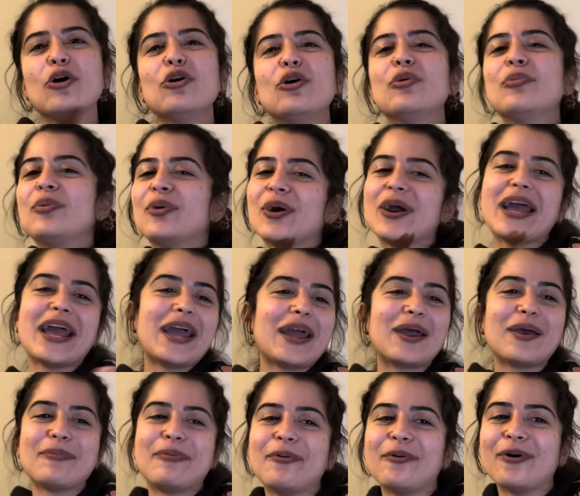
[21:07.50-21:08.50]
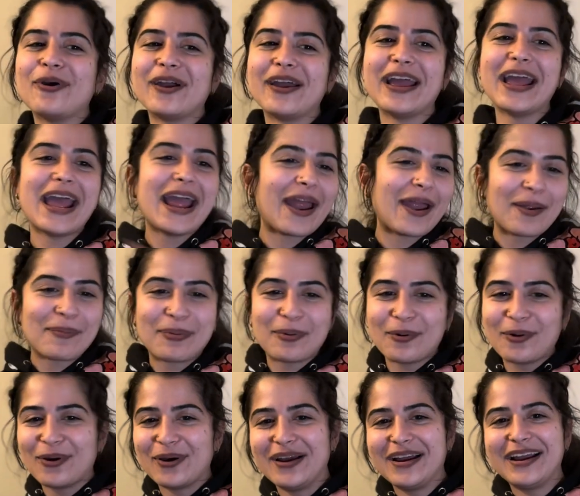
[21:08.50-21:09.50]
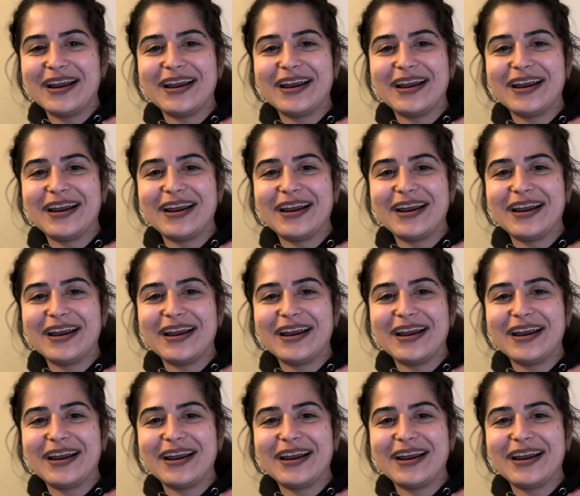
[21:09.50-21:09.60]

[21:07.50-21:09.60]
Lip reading: Uber, airport, Uber,